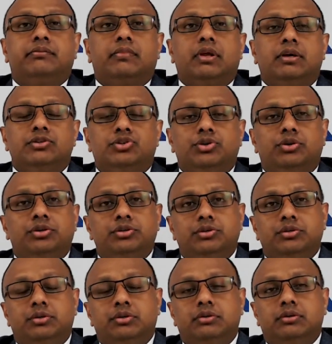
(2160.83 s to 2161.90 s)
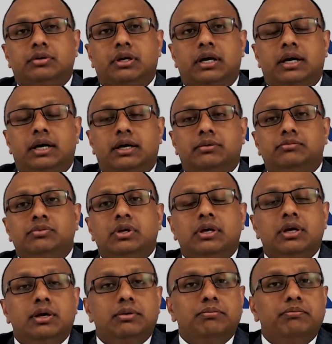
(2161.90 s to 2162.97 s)
show your
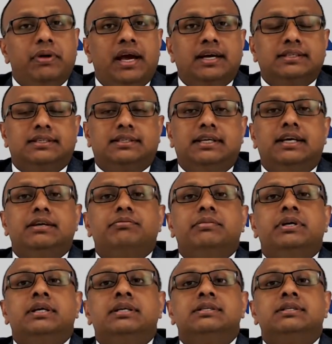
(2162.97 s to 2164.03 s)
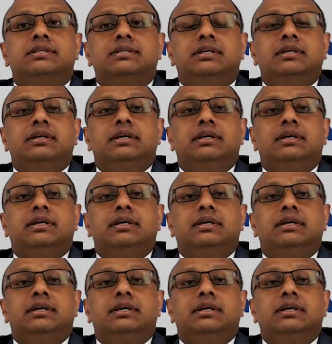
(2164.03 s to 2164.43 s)
bank statements,